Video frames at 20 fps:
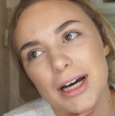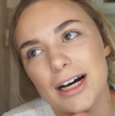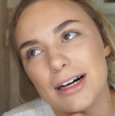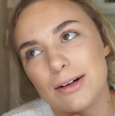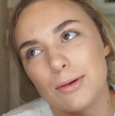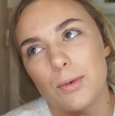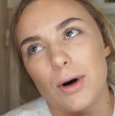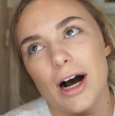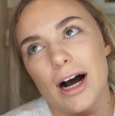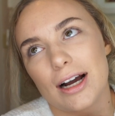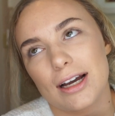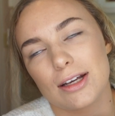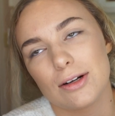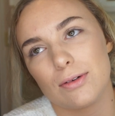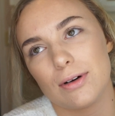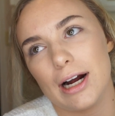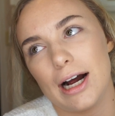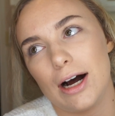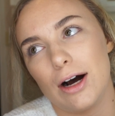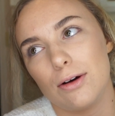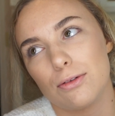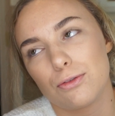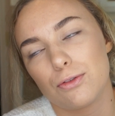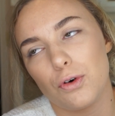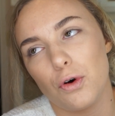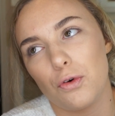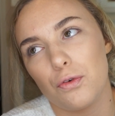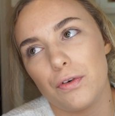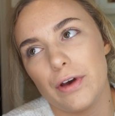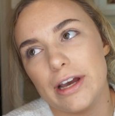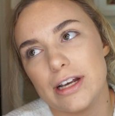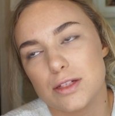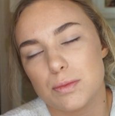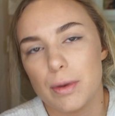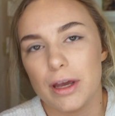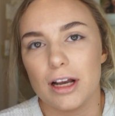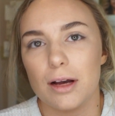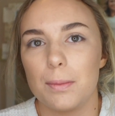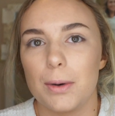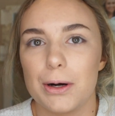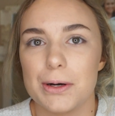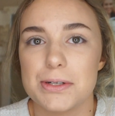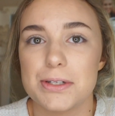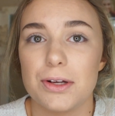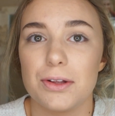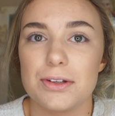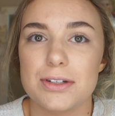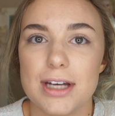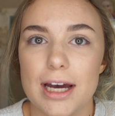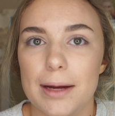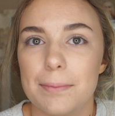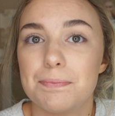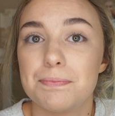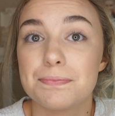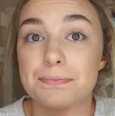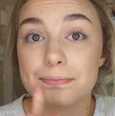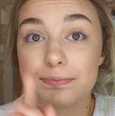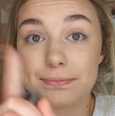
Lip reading: not walking around full face makeup artist all the time.